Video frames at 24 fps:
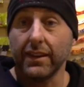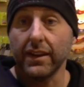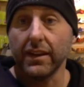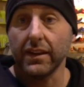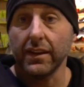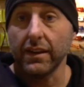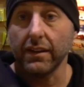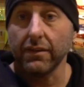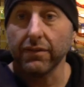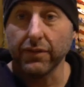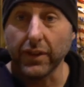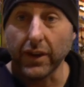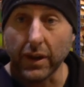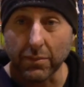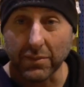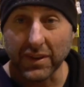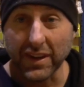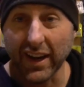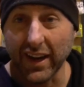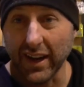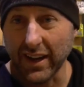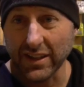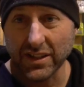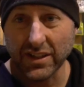the foam
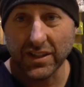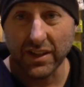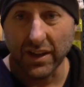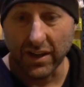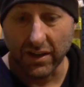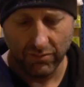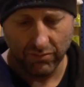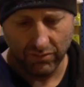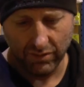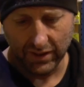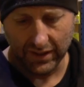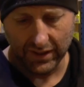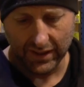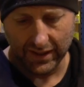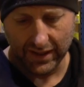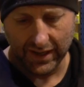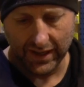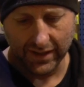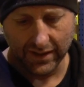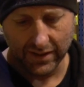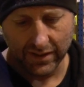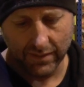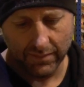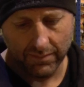case, you don't really
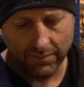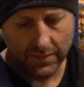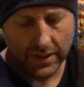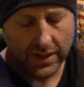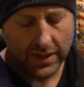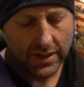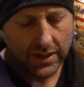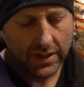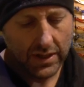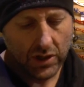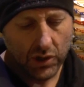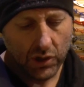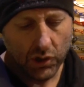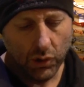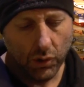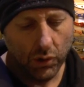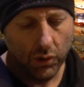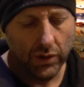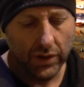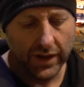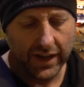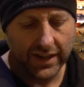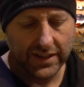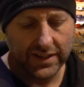need them.
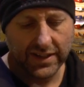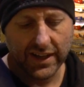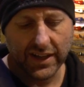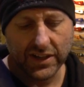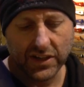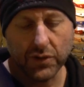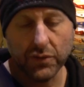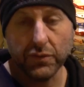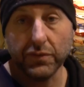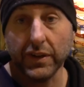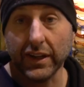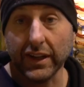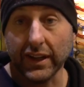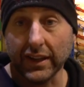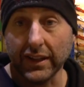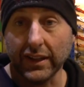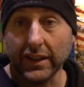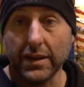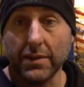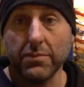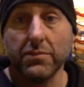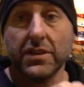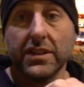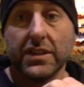All the international fitting
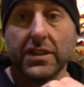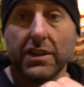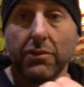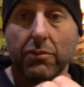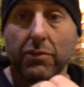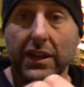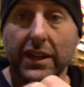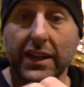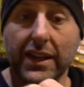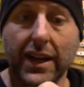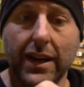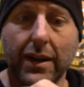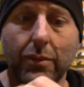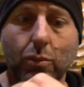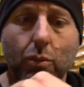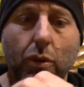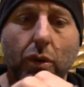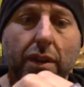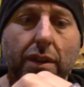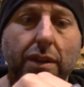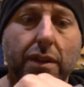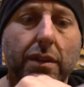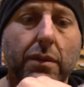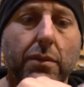limbs generally come
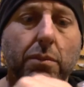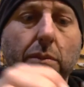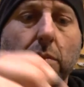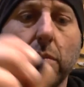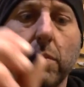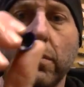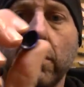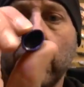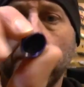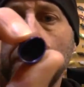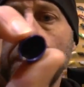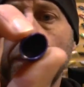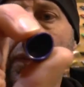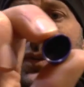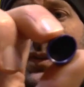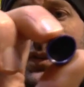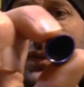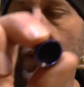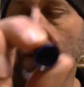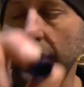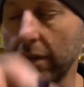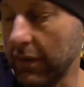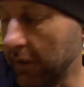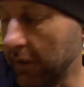with them. So